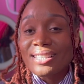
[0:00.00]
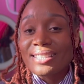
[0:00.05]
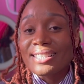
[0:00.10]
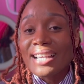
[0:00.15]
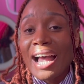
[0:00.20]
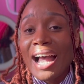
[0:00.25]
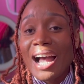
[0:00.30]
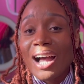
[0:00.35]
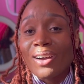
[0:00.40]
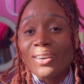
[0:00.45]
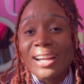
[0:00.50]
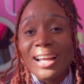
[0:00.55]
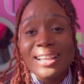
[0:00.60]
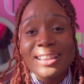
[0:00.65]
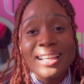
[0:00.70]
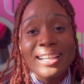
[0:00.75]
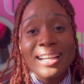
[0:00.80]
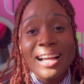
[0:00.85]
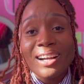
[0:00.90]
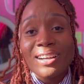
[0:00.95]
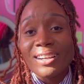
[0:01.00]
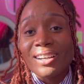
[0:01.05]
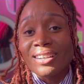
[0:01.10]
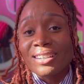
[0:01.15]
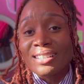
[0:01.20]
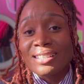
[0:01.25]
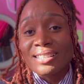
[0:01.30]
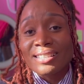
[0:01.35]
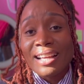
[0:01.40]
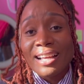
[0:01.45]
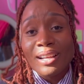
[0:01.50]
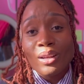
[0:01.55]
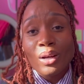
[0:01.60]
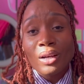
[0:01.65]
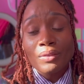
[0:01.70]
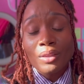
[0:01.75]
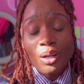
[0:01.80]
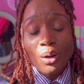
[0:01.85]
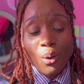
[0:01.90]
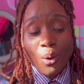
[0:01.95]
down and they're not gonna understand. They have
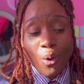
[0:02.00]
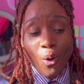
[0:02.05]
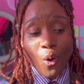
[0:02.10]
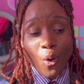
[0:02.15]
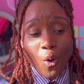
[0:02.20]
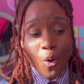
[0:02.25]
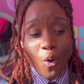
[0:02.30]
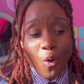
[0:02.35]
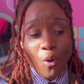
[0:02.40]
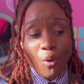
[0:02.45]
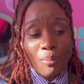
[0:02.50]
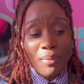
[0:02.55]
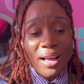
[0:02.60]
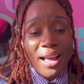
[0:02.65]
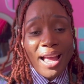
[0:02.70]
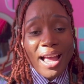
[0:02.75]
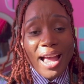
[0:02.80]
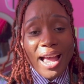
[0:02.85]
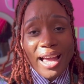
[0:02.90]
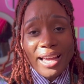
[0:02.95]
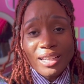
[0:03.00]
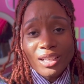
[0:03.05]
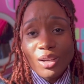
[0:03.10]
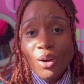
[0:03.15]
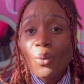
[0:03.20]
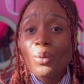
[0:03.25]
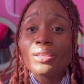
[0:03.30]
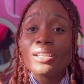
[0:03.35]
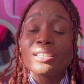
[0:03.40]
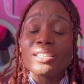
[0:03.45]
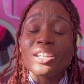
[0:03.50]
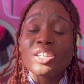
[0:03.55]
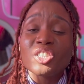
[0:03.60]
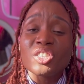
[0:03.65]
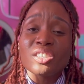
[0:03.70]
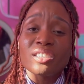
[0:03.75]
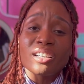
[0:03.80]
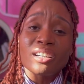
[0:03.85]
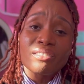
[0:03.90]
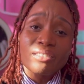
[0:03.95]
to go home and go in the
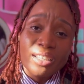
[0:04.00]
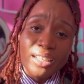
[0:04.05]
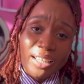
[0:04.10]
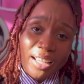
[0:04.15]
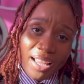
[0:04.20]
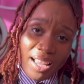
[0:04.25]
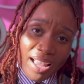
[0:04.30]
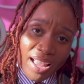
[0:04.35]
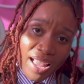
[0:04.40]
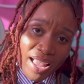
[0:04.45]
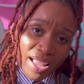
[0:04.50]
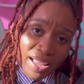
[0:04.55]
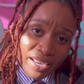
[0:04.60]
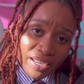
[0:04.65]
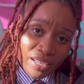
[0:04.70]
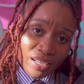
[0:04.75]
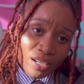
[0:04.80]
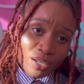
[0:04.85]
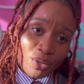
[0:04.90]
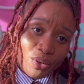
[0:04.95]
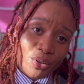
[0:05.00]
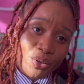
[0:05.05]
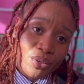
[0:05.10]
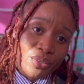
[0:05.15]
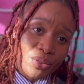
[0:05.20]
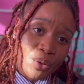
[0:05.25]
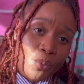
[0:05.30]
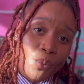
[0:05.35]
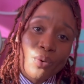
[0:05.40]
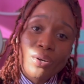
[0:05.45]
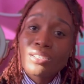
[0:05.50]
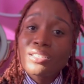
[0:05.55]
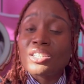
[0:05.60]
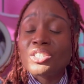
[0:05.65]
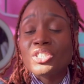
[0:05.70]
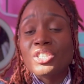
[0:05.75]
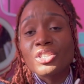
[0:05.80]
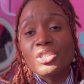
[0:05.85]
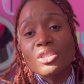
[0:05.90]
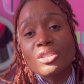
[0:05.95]
dictionary and learn the words that
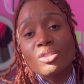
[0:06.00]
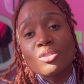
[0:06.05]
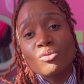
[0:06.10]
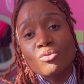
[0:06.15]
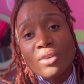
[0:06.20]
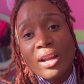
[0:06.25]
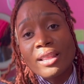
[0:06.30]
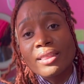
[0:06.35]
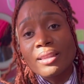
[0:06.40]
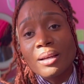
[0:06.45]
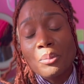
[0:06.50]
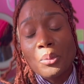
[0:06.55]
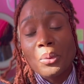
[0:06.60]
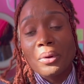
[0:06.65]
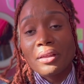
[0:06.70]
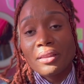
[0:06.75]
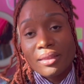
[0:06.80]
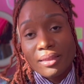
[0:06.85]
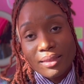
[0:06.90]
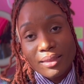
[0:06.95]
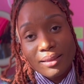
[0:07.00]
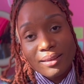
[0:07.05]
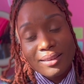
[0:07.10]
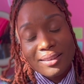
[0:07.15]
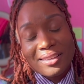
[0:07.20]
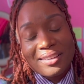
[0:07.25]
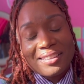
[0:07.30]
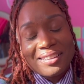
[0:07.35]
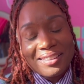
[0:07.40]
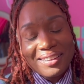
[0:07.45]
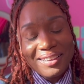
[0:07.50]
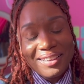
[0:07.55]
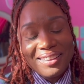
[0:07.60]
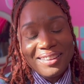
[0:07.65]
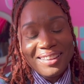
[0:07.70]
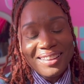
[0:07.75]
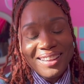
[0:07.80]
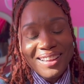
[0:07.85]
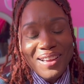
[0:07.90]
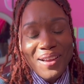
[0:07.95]
she just read them with.
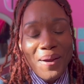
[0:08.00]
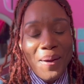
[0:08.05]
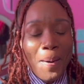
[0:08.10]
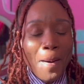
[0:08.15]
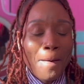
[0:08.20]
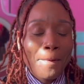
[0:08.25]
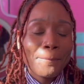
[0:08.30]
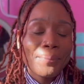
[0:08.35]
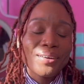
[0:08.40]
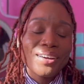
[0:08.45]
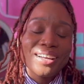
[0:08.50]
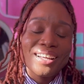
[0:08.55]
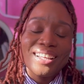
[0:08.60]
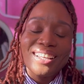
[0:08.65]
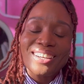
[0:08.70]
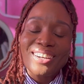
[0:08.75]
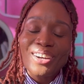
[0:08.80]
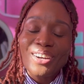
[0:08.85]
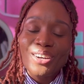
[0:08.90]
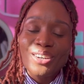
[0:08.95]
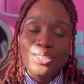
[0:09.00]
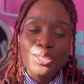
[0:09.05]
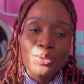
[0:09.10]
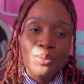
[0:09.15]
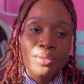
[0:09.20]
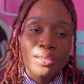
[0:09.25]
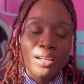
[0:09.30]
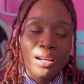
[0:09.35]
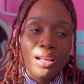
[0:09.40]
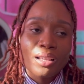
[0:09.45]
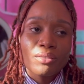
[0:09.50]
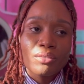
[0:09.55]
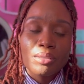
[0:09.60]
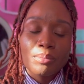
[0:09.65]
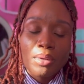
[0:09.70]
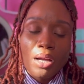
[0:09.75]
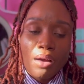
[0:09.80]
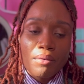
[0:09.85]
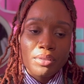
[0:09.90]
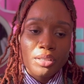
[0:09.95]
But her doing the colorism
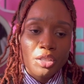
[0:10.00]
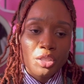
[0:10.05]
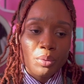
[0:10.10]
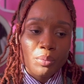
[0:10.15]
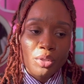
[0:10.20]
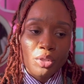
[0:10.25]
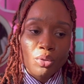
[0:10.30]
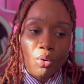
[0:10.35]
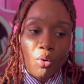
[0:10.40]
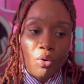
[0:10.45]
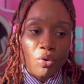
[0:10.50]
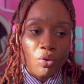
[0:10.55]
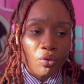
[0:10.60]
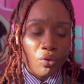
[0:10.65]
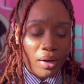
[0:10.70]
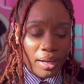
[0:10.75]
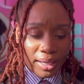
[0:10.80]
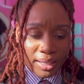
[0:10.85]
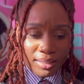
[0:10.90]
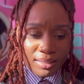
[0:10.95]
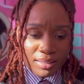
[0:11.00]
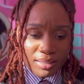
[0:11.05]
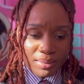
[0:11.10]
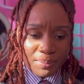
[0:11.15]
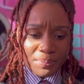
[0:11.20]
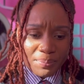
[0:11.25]
conversation was so great,